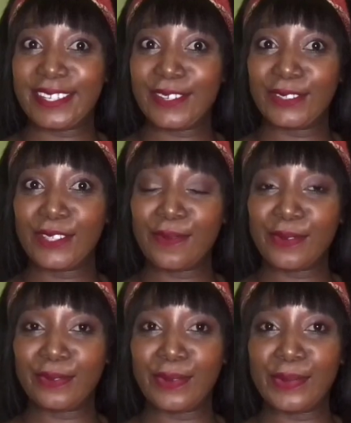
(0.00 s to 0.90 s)
on top
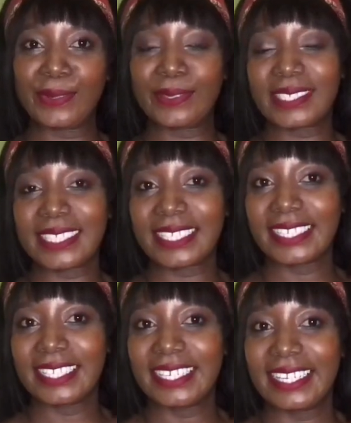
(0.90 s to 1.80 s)
of the world.
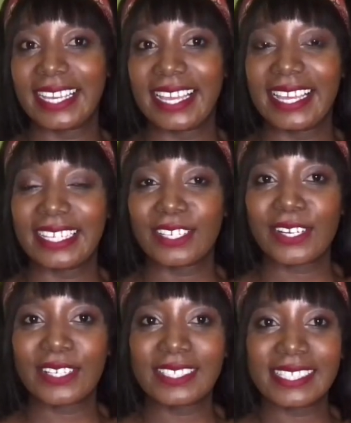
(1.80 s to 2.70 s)

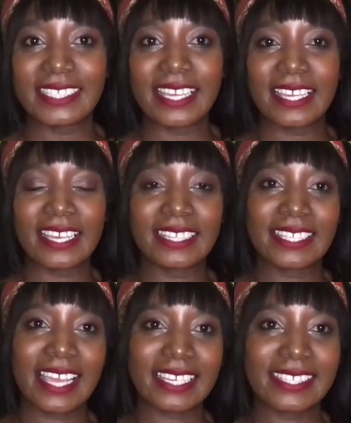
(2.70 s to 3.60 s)
Caught a
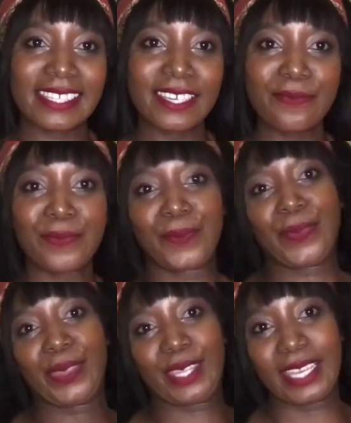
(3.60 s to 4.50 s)
taxi
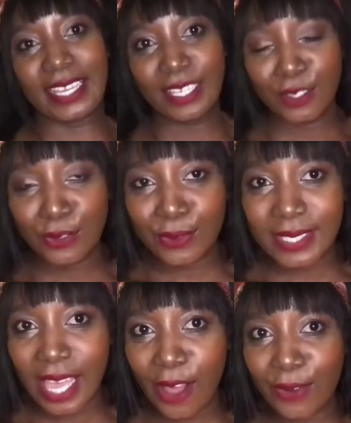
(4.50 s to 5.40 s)
to
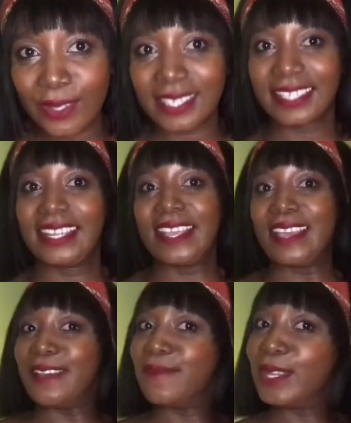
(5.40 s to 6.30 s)
town.
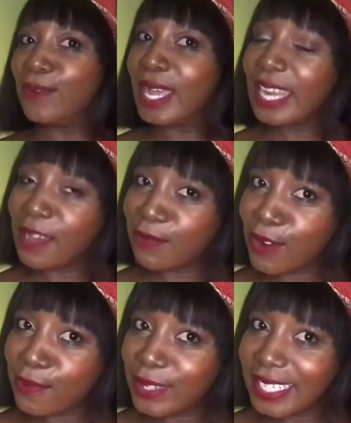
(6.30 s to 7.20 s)
Meanwhile, I'm
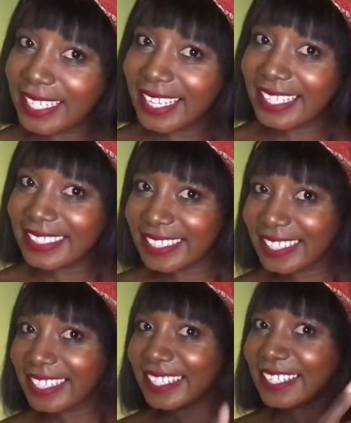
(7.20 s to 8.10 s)

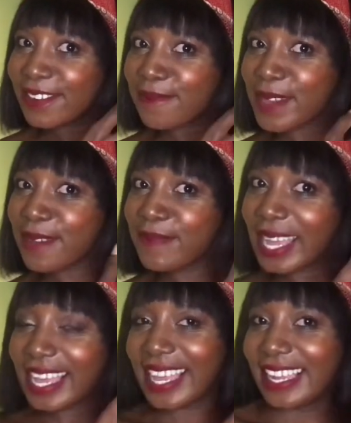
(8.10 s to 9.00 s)
communicating.
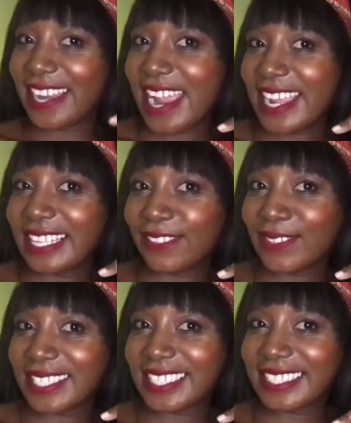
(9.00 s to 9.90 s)
Remember, it
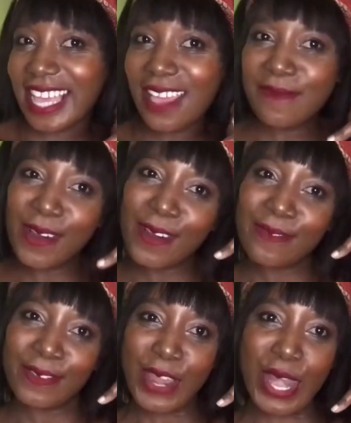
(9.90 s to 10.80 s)
was the time
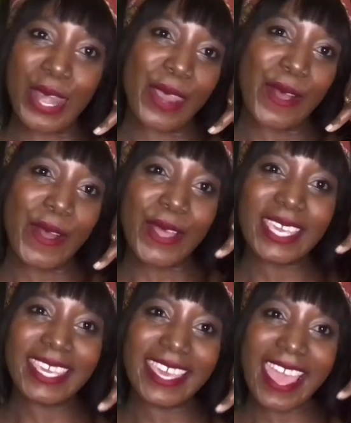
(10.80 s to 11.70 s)
of
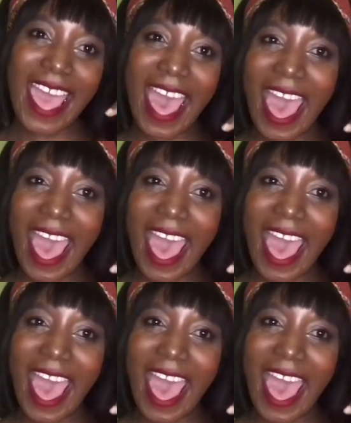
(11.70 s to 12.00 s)
Nokia.